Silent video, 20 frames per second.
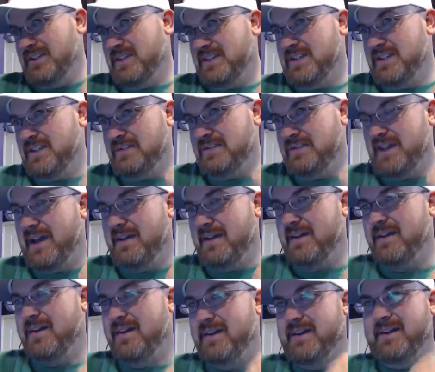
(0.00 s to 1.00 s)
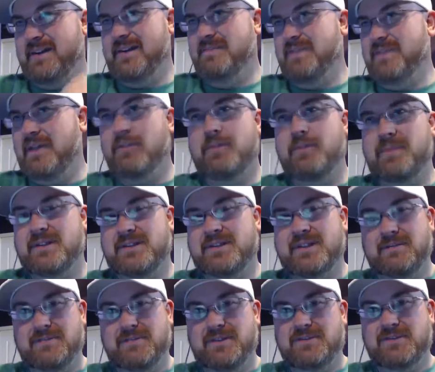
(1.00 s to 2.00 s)
each other that hard, that would have been
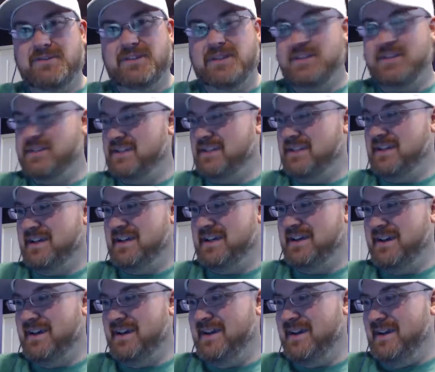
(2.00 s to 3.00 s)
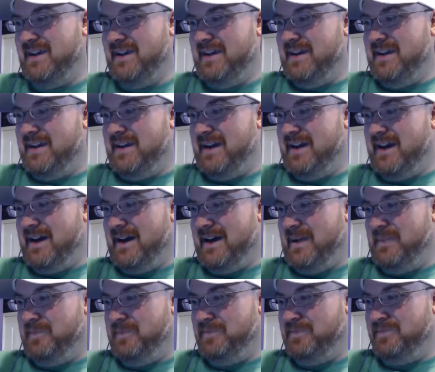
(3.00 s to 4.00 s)
something interesting to see.
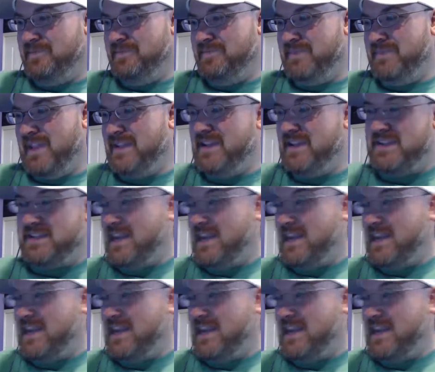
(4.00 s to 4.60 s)
And yes,